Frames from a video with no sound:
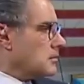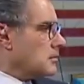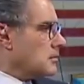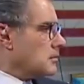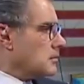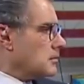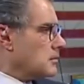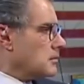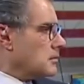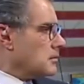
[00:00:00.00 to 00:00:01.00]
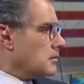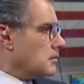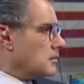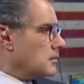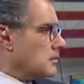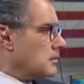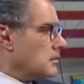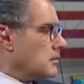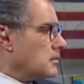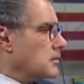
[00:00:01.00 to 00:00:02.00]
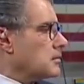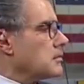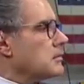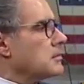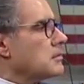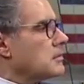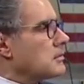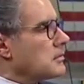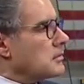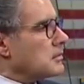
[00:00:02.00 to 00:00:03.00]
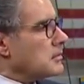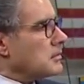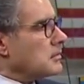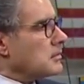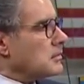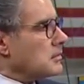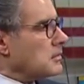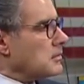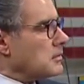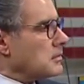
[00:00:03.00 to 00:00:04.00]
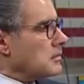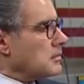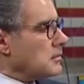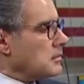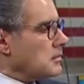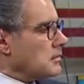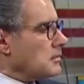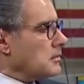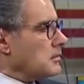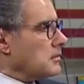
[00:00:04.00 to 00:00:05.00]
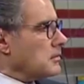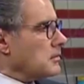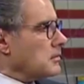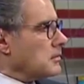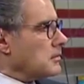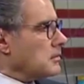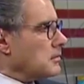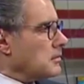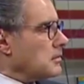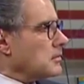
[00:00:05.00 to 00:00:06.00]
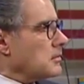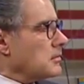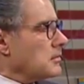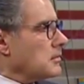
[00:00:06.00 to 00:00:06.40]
(silent)